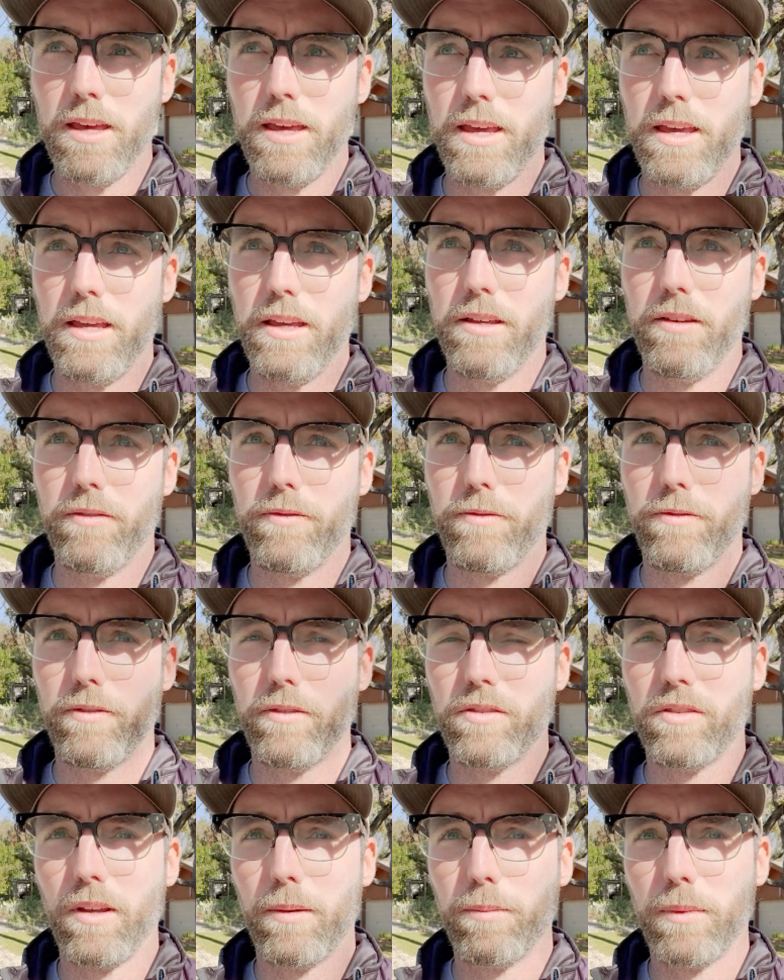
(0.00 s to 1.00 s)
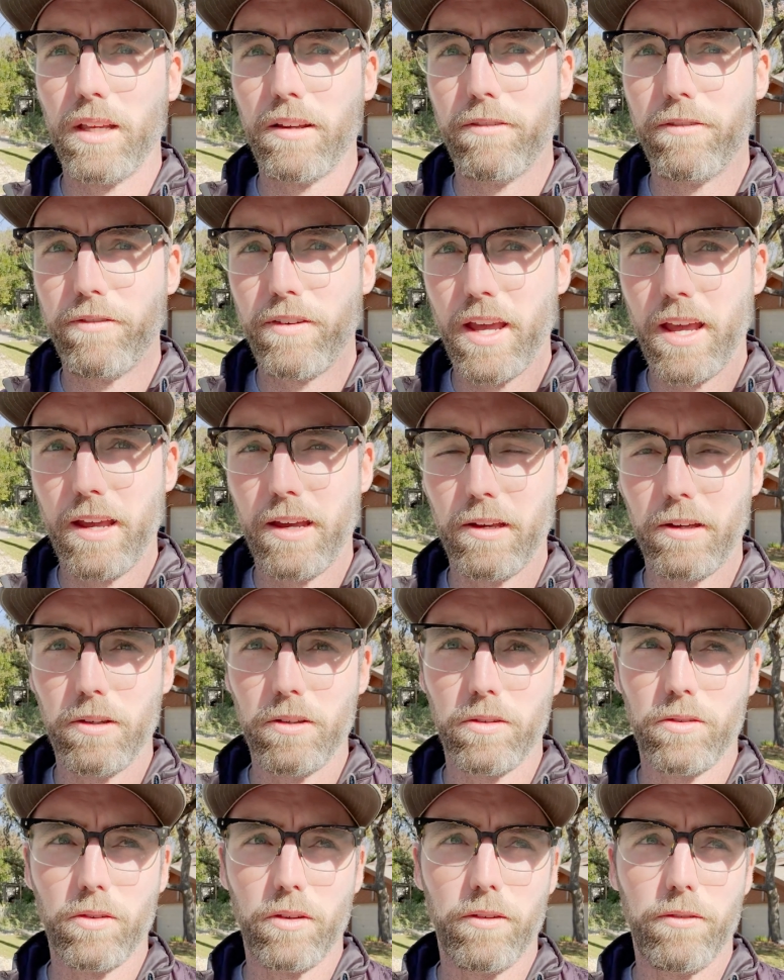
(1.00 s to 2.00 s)
If something
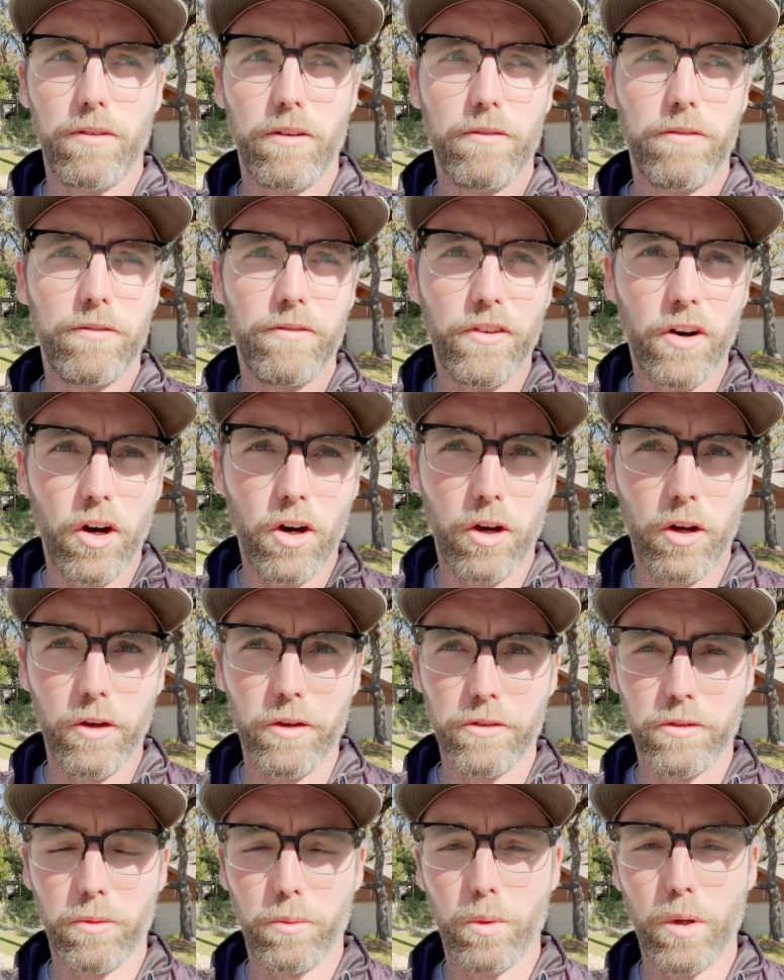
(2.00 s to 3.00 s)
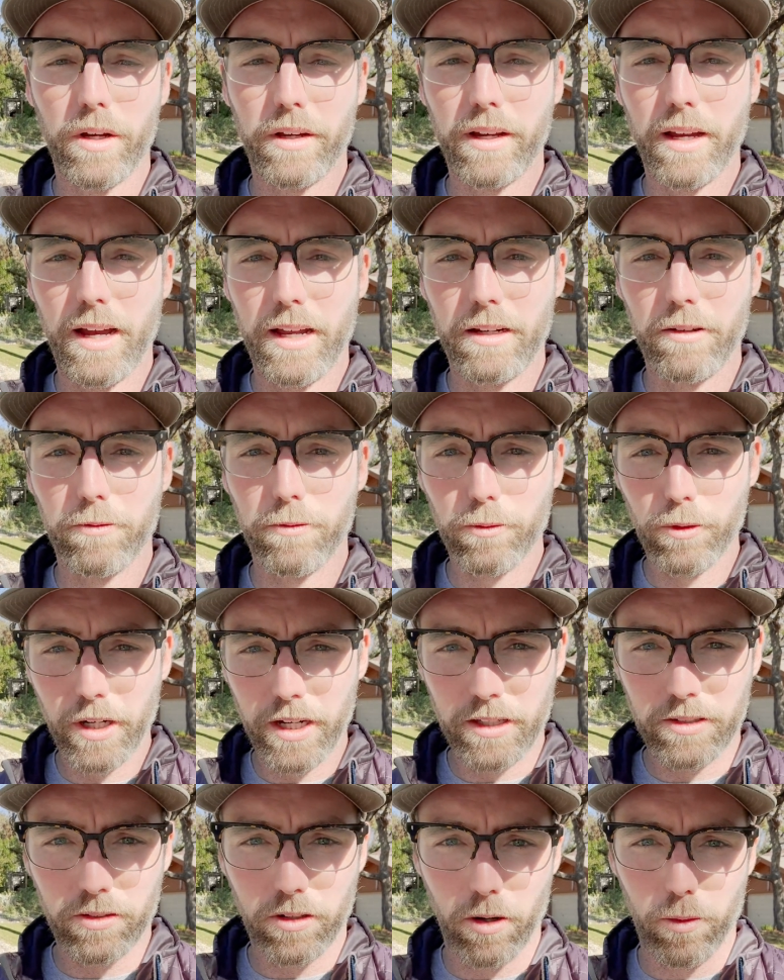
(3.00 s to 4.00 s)
fails, if it falls, what kind of
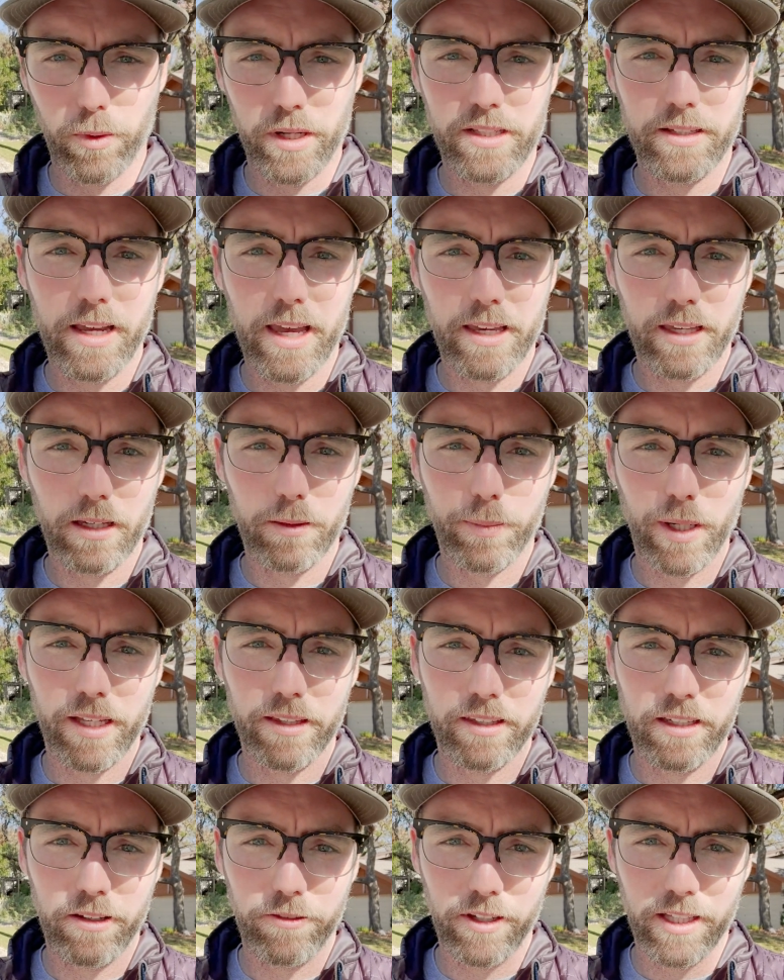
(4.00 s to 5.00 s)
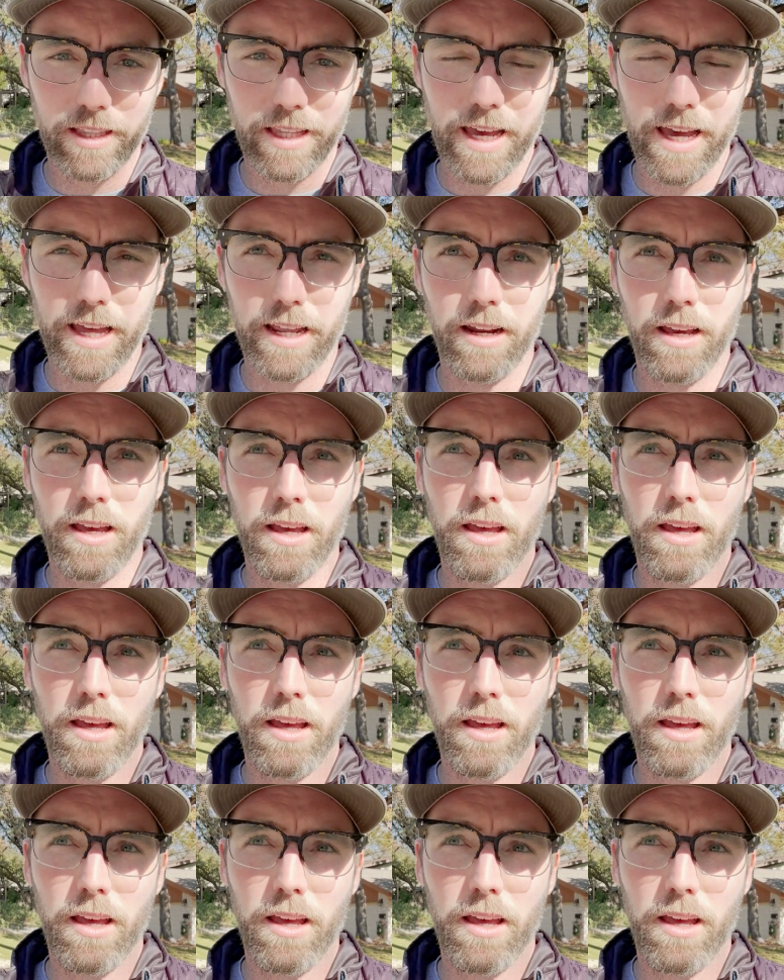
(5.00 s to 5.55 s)
risk are we taking by leaving that,